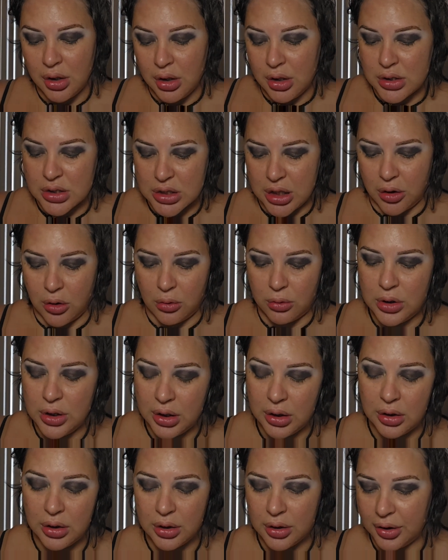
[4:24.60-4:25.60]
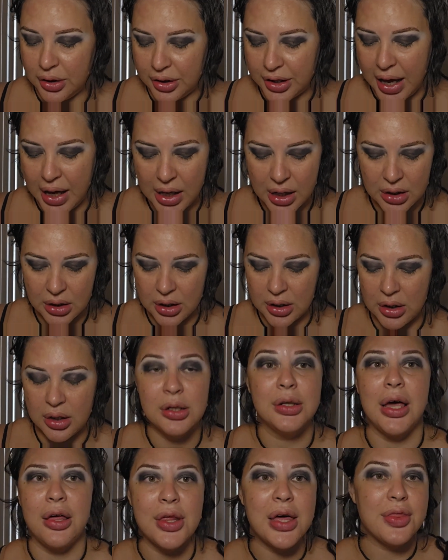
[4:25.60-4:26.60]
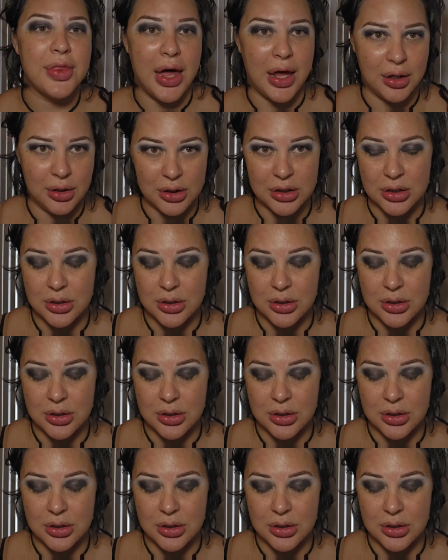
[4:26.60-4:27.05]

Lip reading: So now that